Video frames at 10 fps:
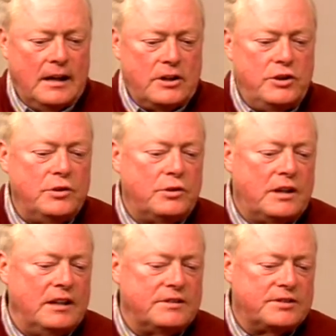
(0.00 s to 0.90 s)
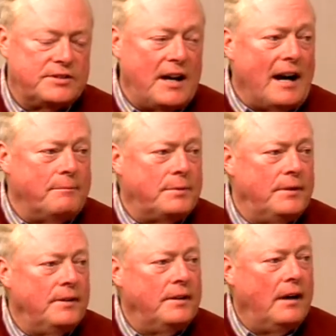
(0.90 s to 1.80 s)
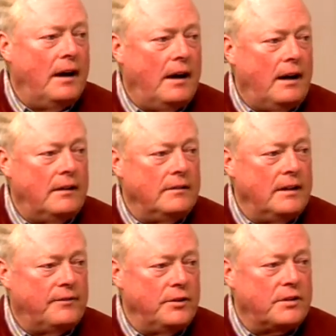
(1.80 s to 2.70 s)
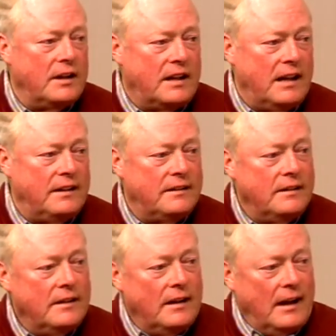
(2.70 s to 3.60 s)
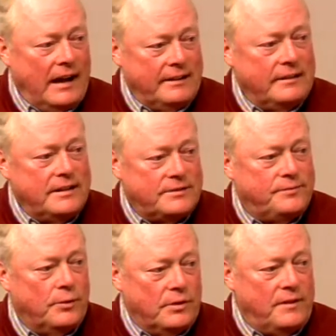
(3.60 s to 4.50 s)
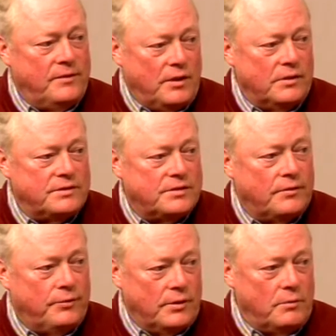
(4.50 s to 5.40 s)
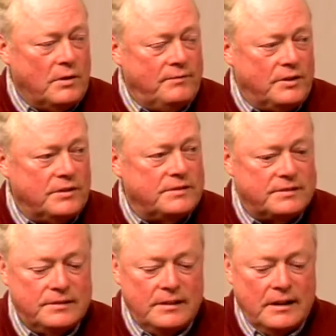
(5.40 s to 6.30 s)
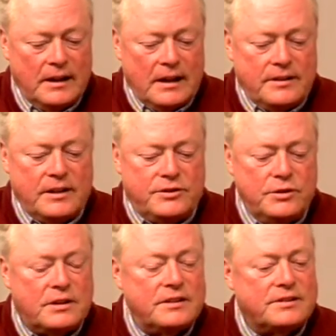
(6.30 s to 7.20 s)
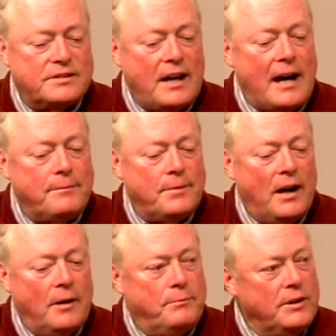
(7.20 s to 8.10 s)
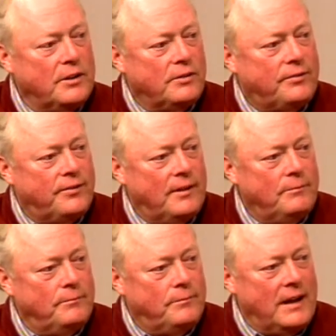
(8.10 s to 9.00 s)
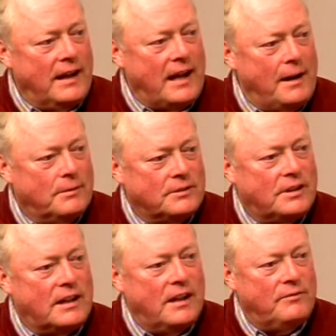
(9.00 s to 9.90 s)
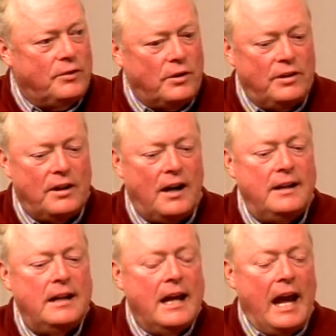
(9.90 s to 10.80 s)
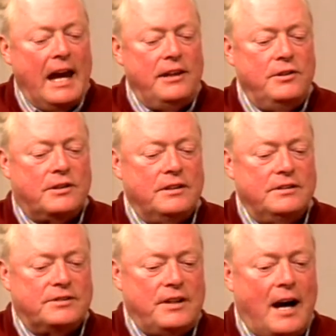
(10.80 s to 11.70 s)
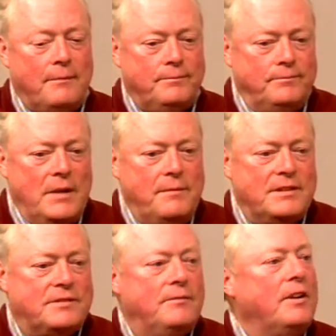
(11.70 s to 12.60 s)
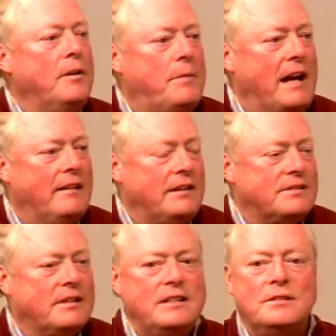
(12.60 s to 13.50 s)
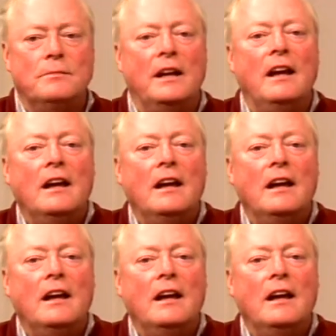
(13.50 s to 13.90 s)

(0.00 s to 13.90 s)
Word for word: you can stop uh, if you can get at least 40 votes or 41 votes mm-hmm. that you can stop a bill from being able right. to get voted on right. and you can stop maybe some very bad legislation but